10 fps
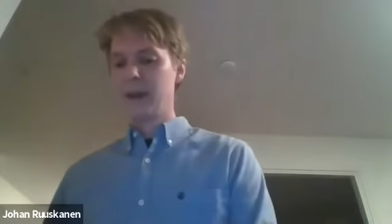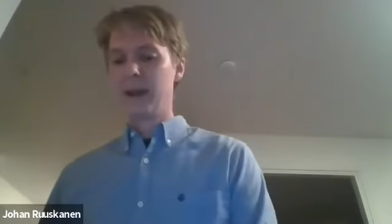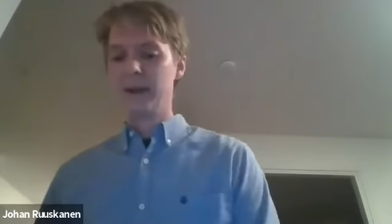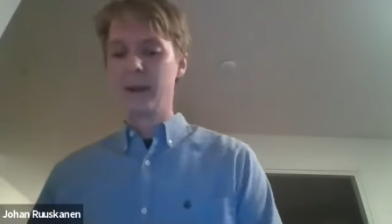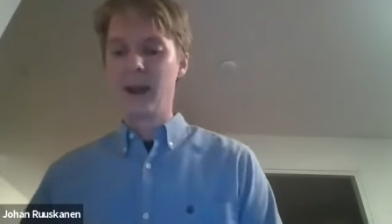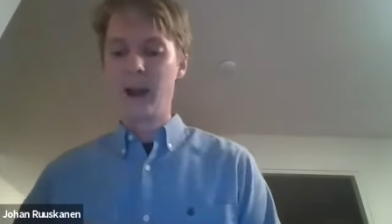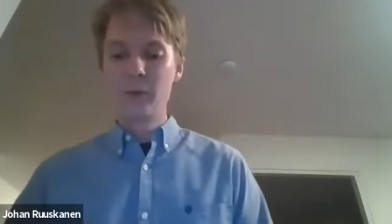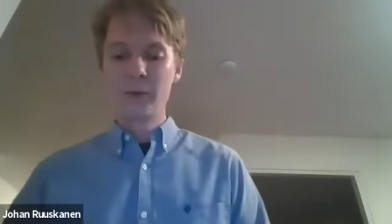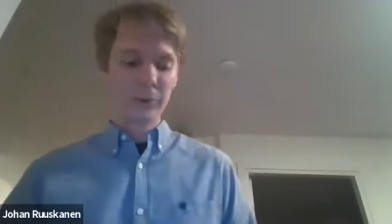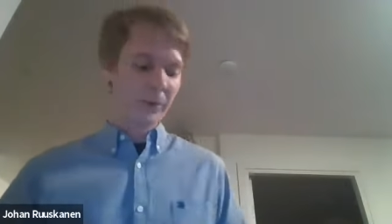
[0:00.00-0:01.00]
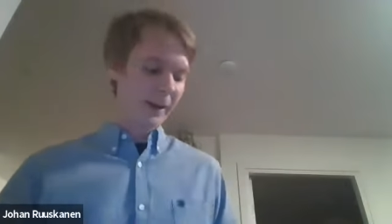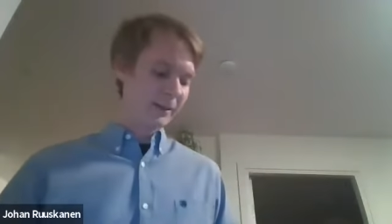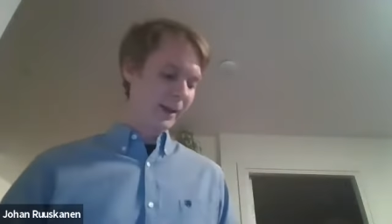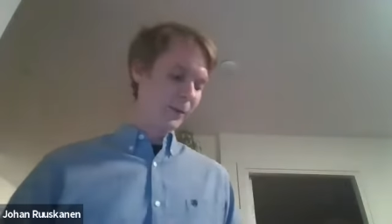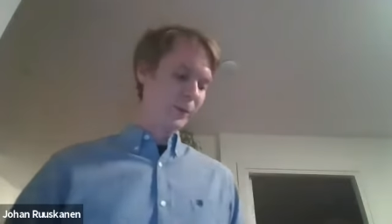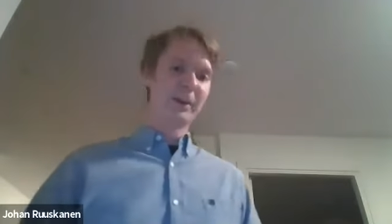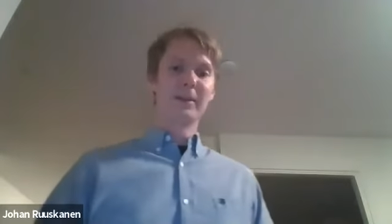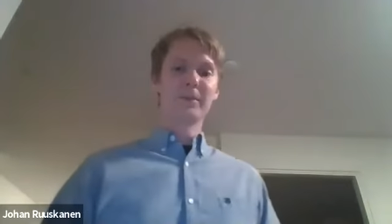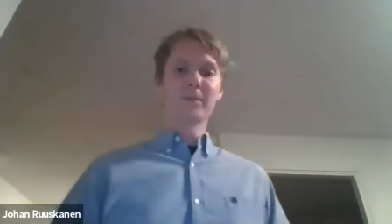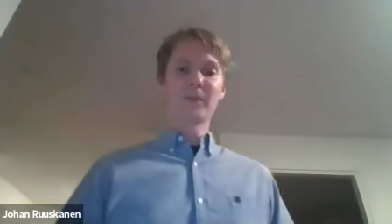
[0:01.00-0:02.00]
And how we do that, I
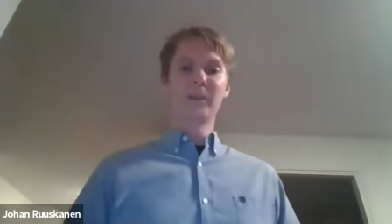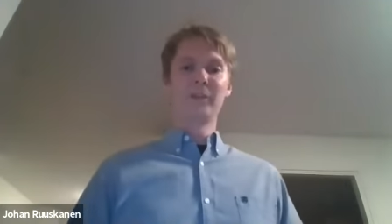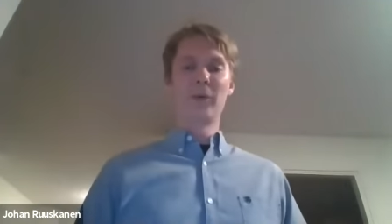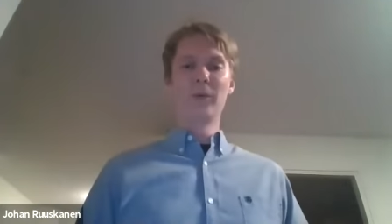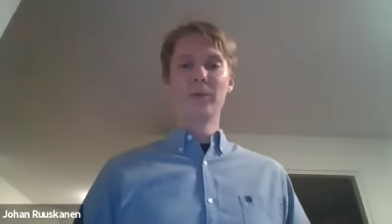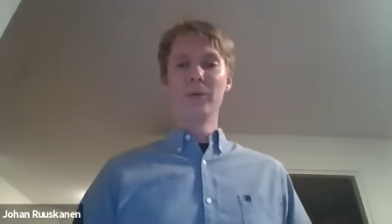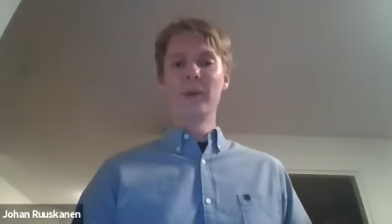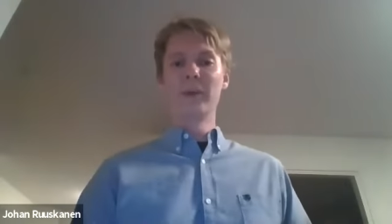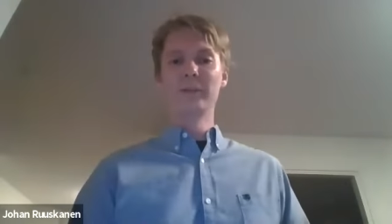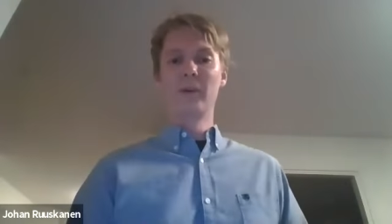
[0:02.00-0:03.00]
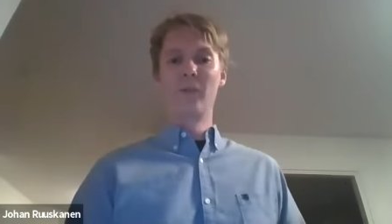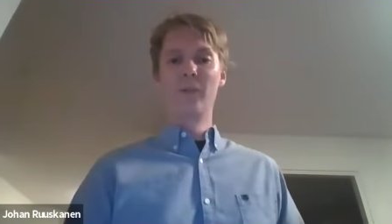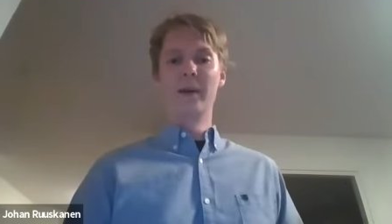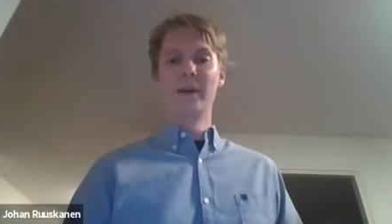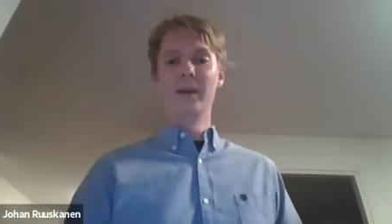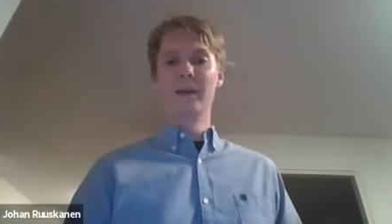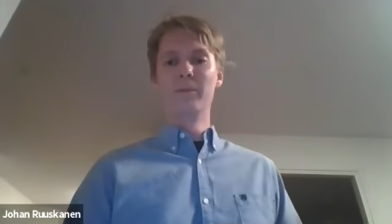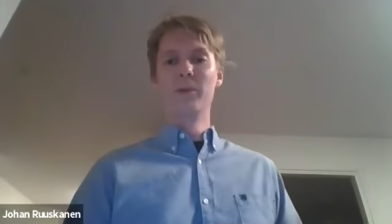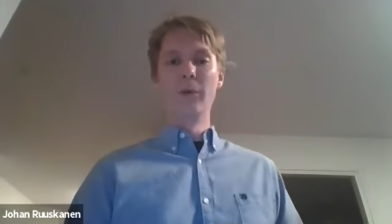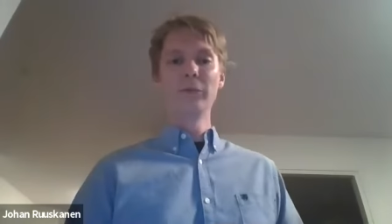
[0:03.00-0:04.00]
will show you with some
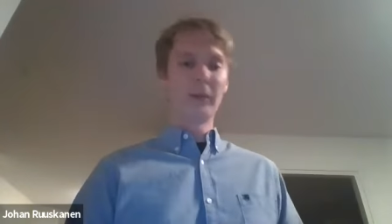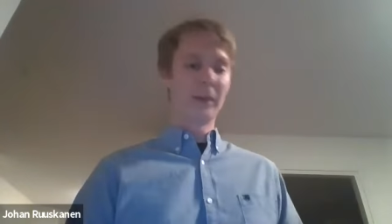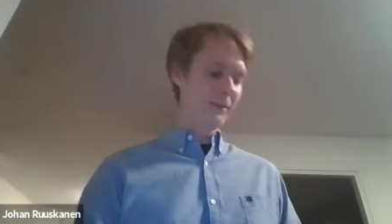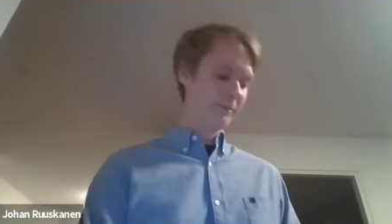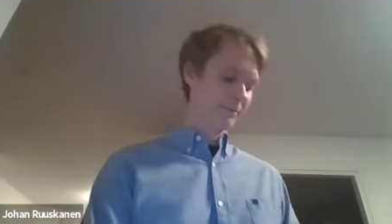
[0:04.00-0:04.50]
plots here.